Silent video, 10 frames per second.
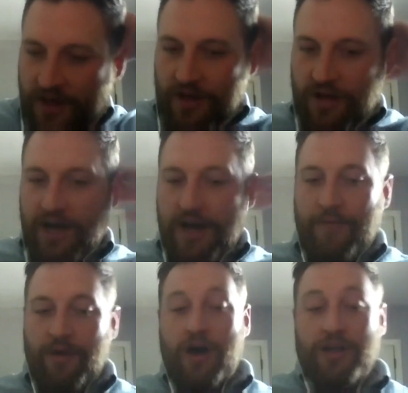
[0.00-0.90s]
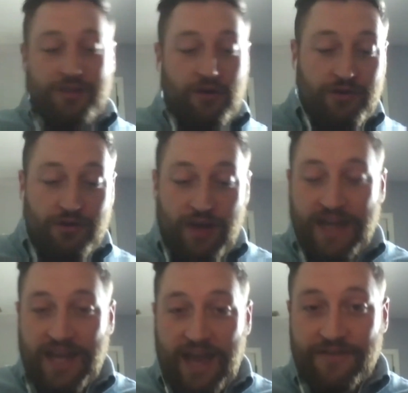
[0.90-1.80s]
Also, you
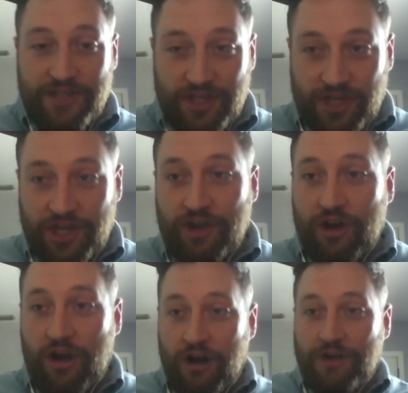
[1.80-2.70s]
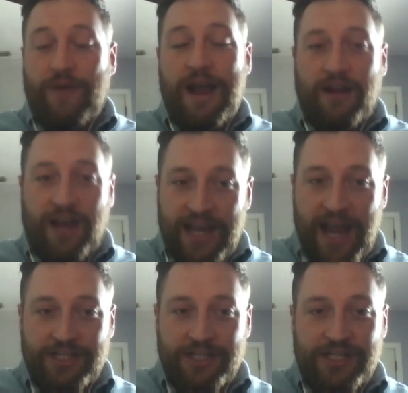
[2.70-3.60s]
had to have a secure hardwire
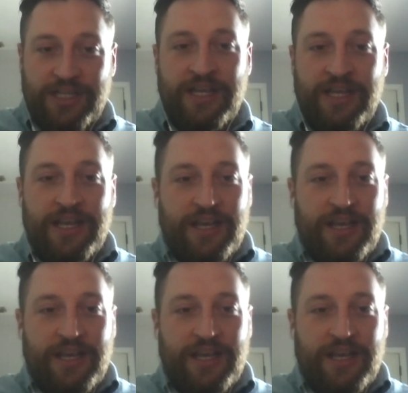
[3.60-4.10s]
connection.